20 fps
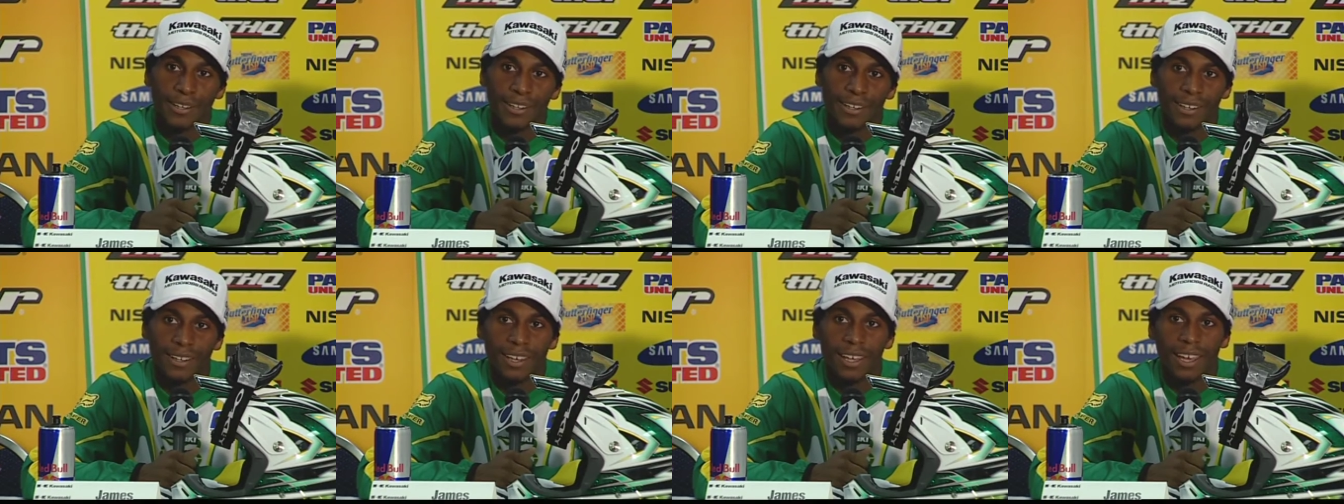
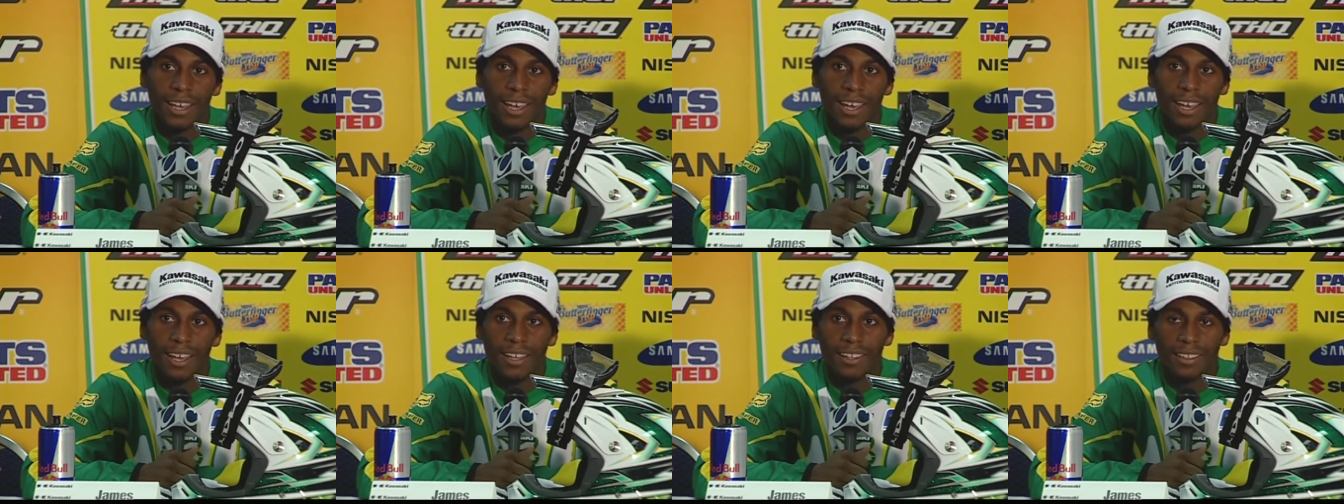
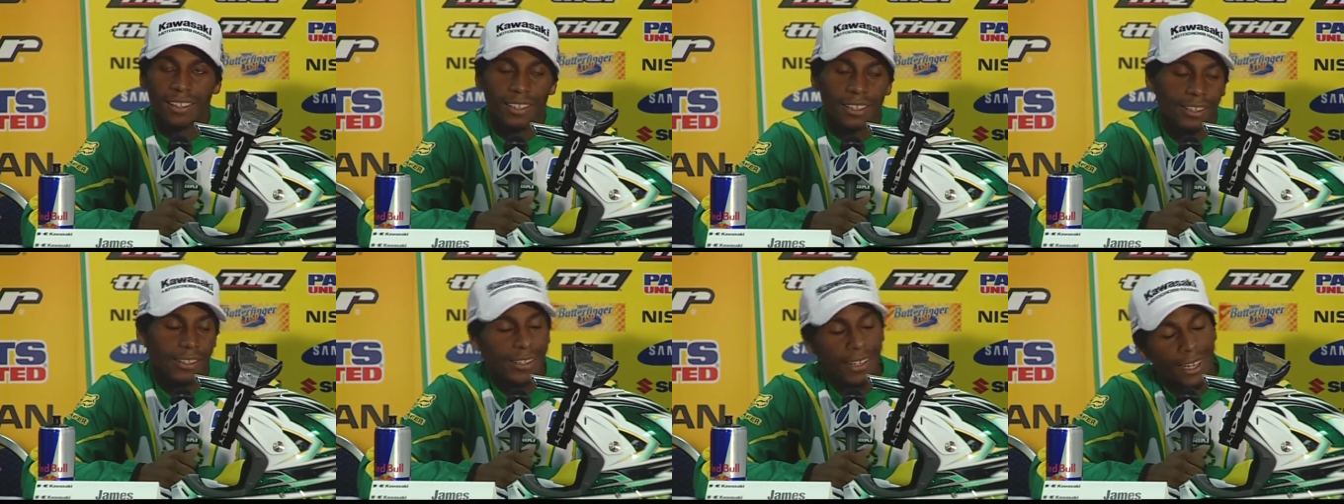and
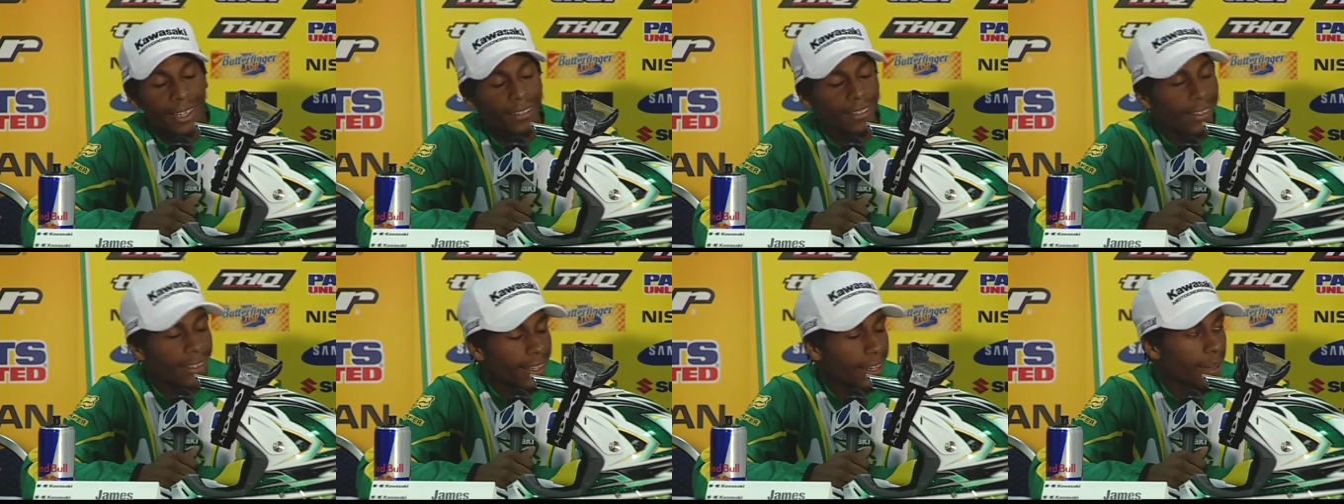the year
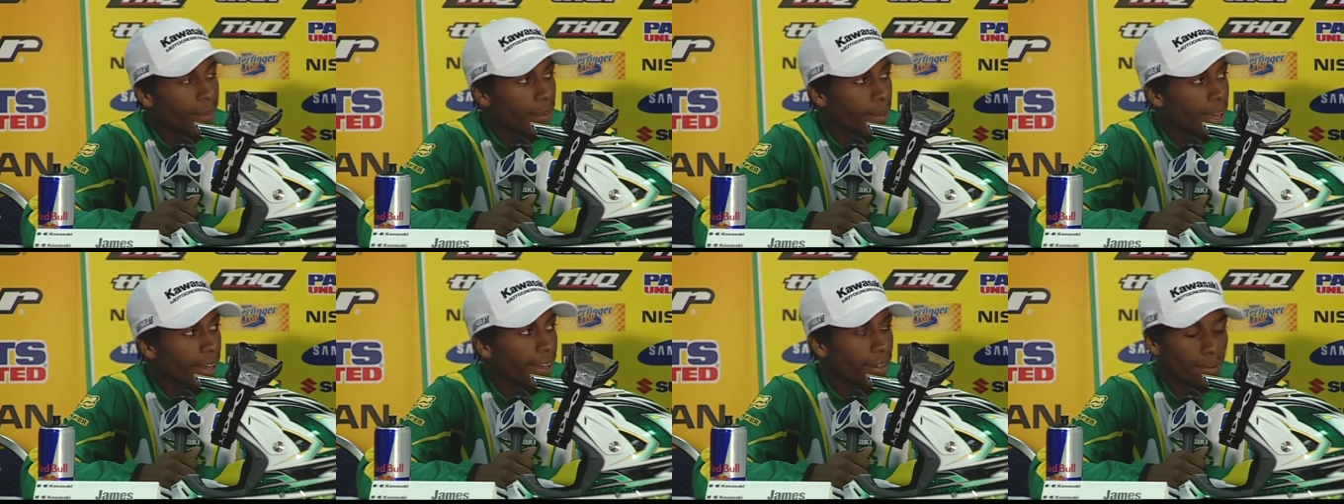out there
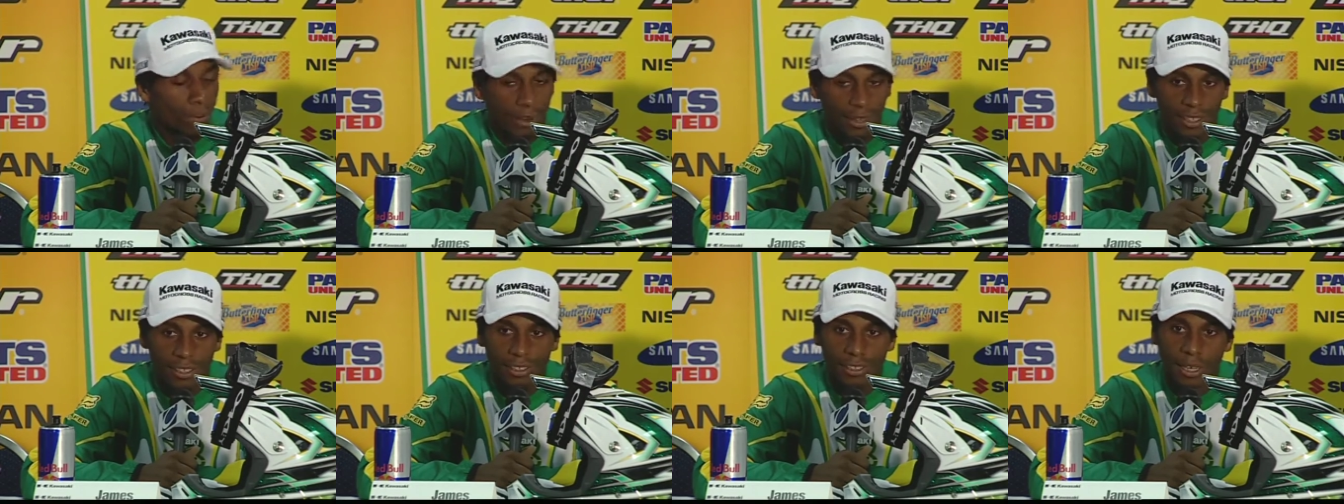came back and
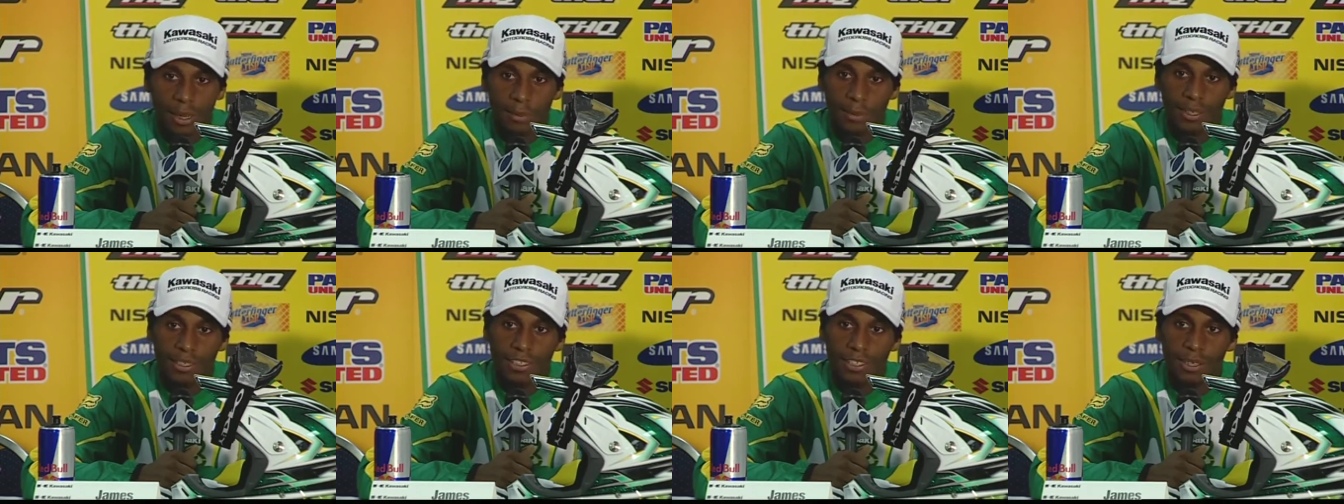won the
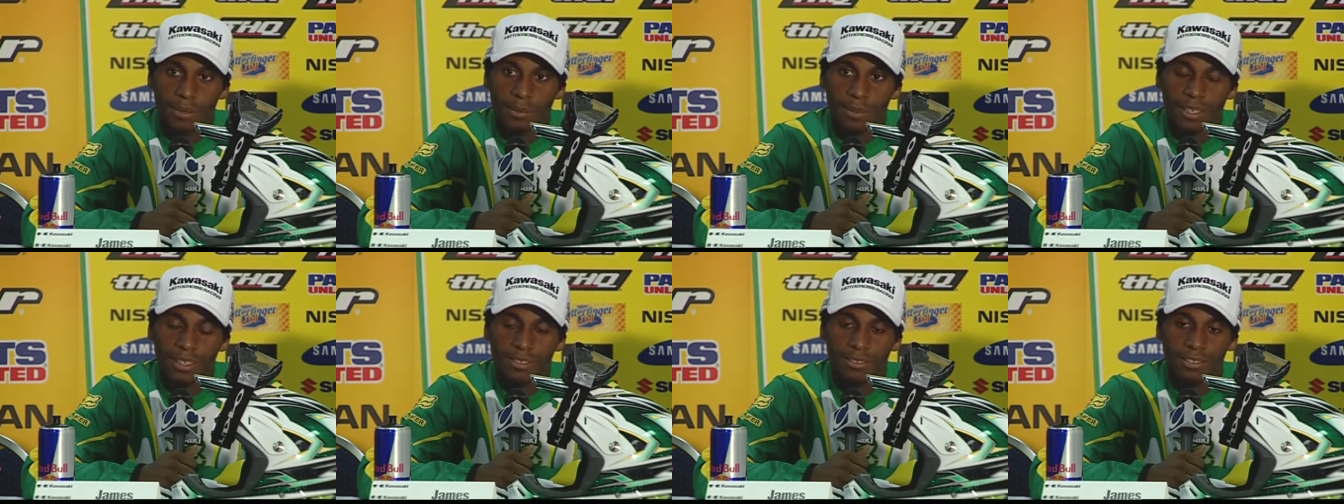
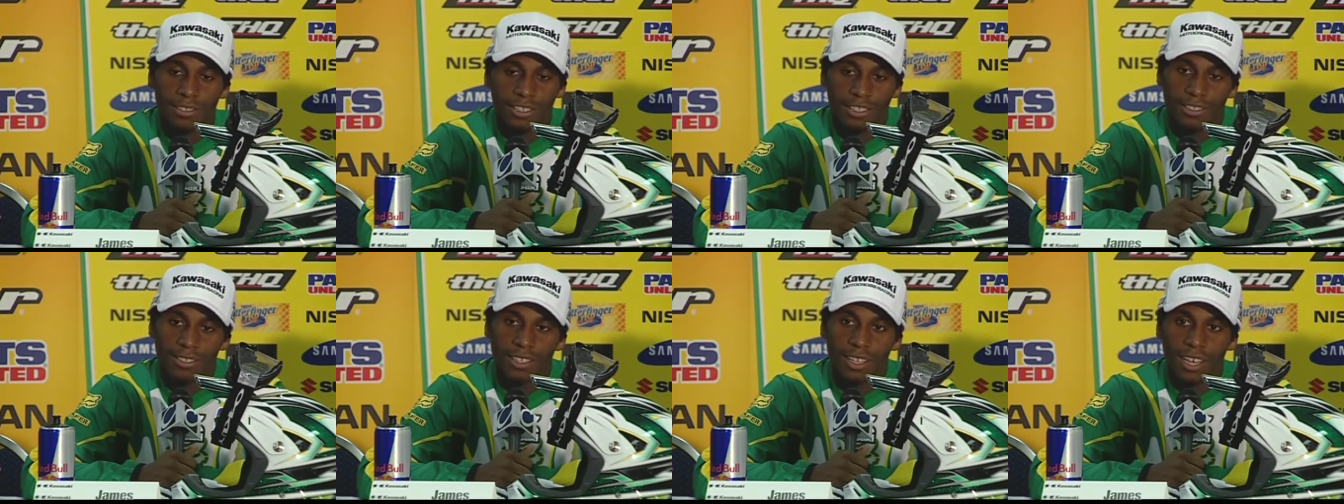championship, and it was
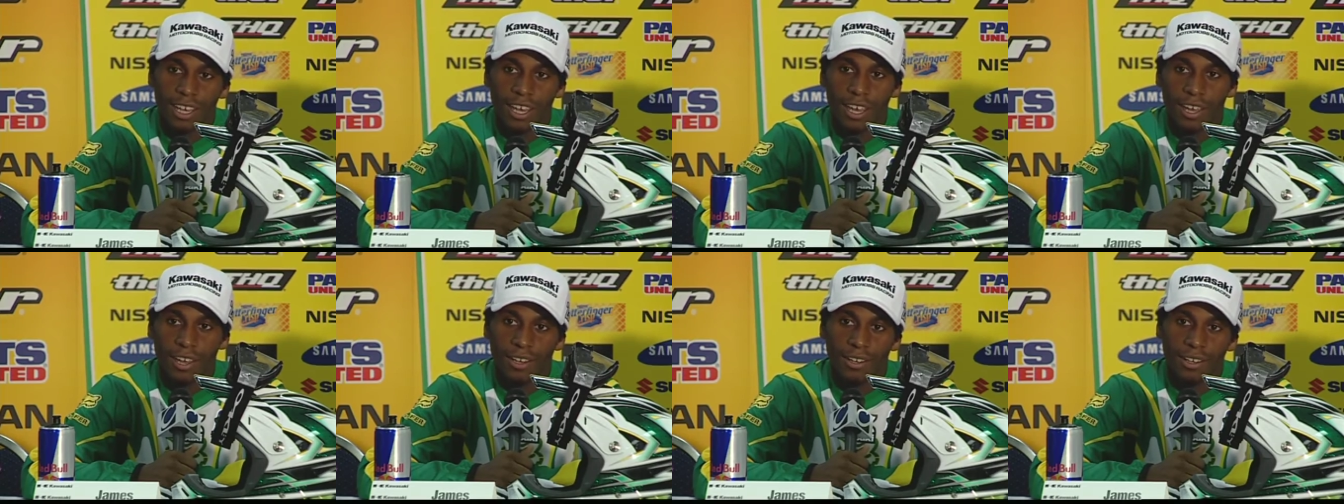just
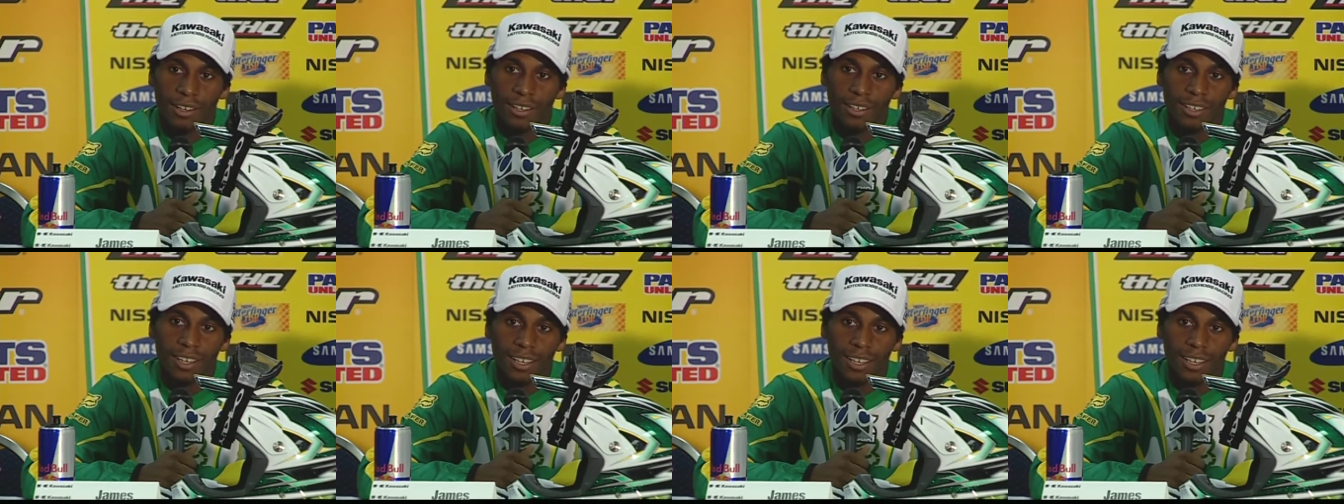you know